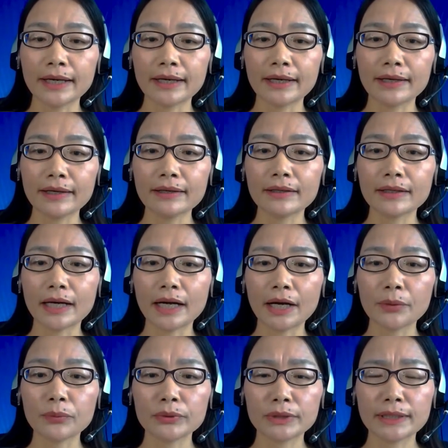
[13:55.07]
Here,
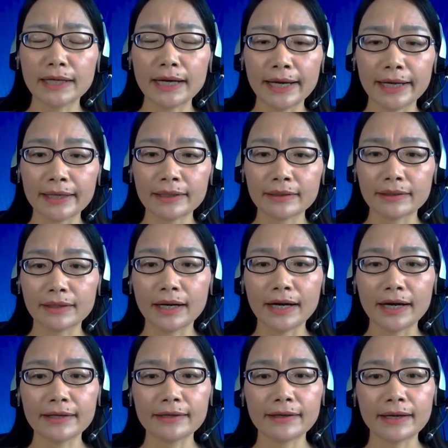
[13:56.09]
I would like to
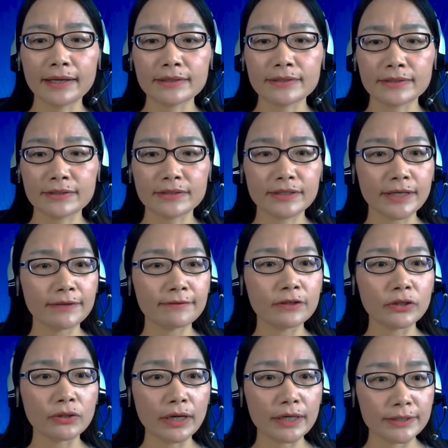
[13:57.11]
highlight
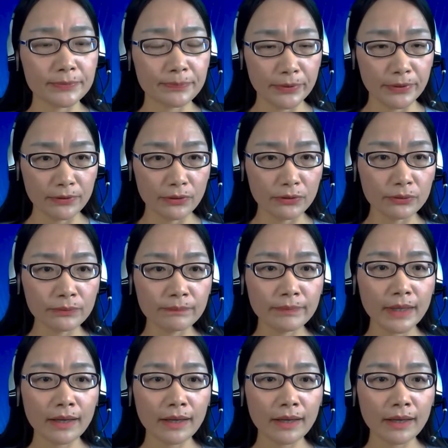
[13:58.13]
several as below.